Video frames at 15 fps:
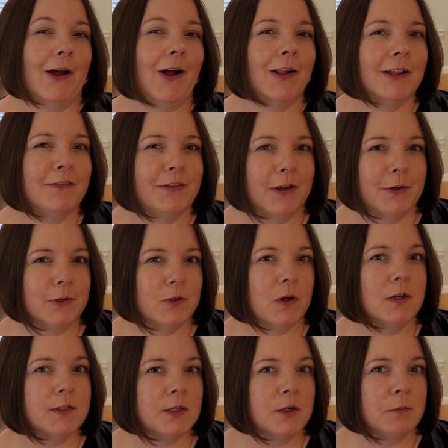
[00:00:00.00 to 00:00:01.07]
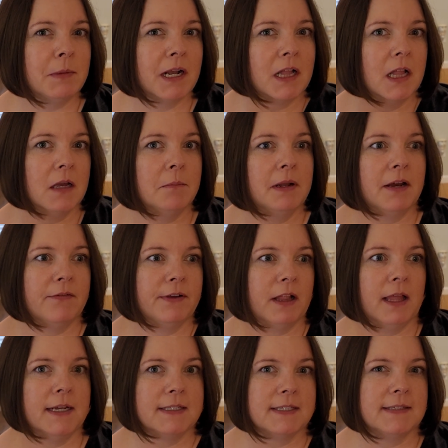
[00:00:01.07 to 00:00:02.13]
all of those are also in my club, but I felt
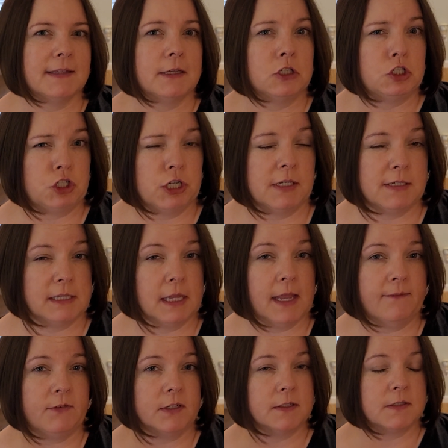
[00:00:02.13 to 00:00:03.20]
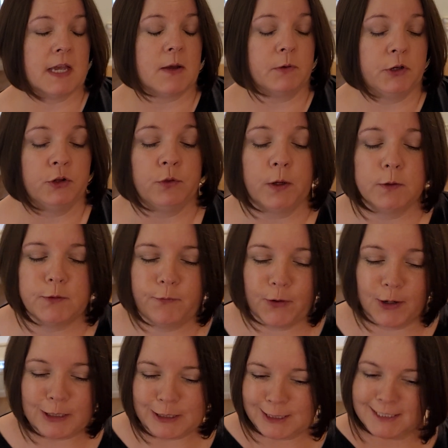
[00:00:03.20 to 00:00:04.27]
like since they just left us, I would do those
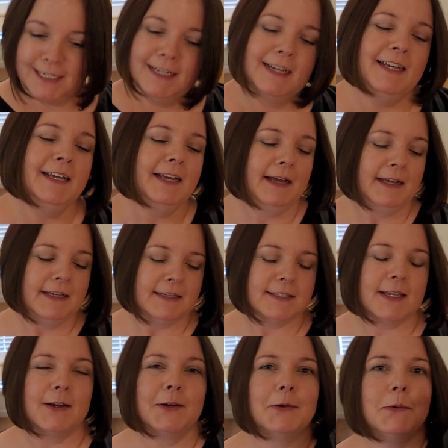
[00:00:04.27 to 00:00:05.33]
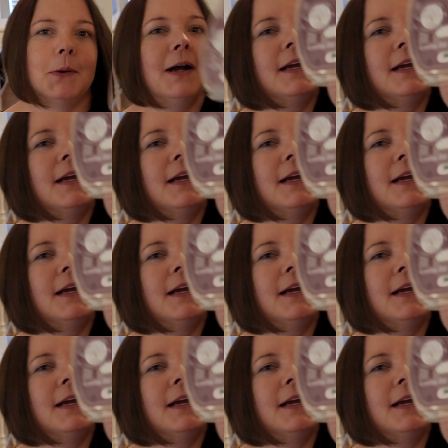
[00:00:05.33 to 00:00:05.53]
first. So,